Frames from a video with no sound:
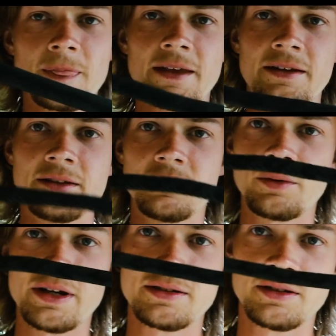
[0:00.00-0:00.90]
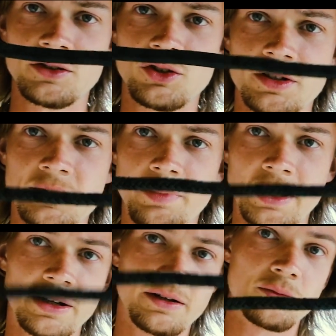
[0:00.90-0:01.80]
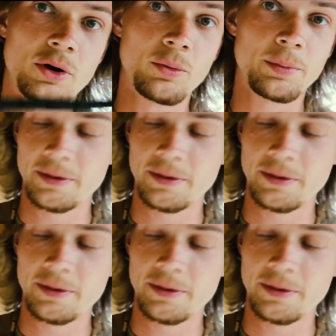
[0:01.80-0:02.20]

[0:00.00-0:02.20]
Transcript: and then the rest is just plated rope.